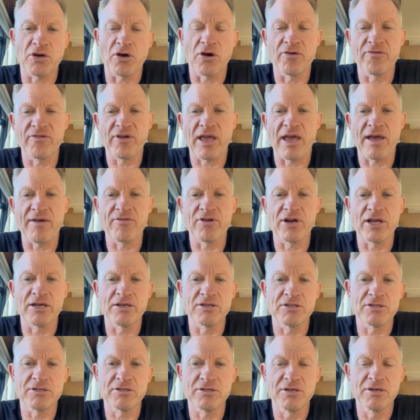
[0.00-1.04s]
over
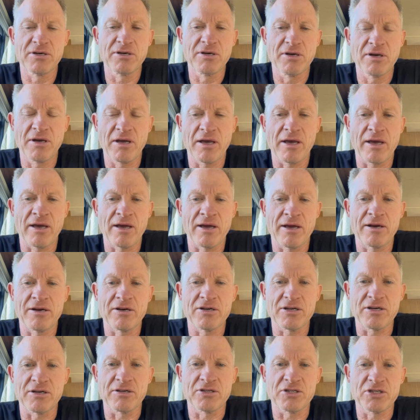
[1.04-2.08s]
cavities.
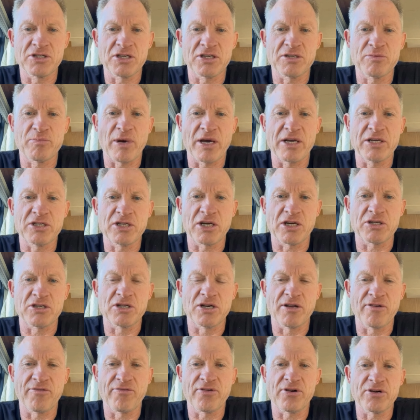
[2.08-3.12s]
And it's just made such a
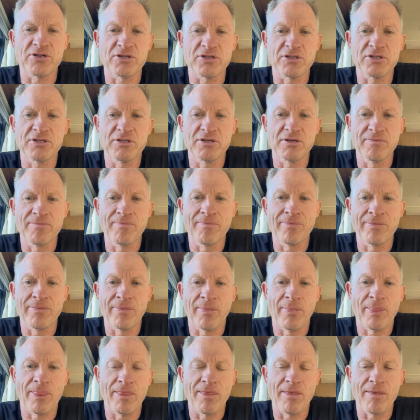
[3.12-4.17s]
difference.
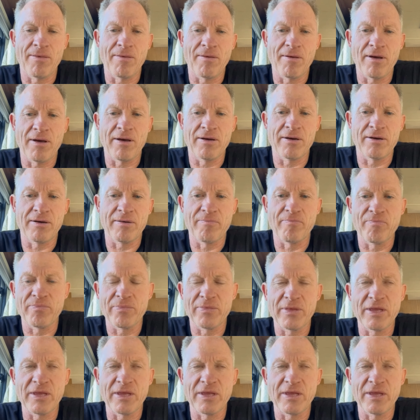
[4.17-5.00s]
It